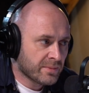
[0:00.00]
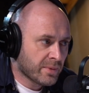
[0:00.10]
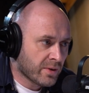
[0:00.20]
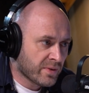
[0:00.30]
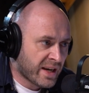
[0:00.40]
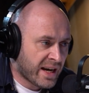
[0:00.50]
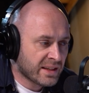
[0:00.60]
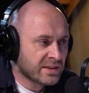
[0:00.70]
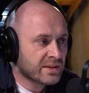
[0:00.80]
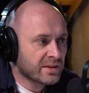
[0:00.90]
about
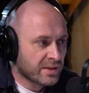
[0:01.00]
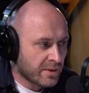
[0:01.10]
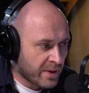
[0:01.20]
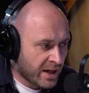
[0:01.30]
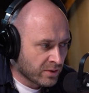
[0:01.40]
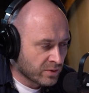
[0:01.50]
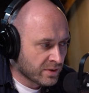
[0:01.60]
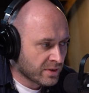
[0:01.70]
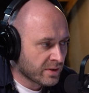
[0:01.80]
that, about,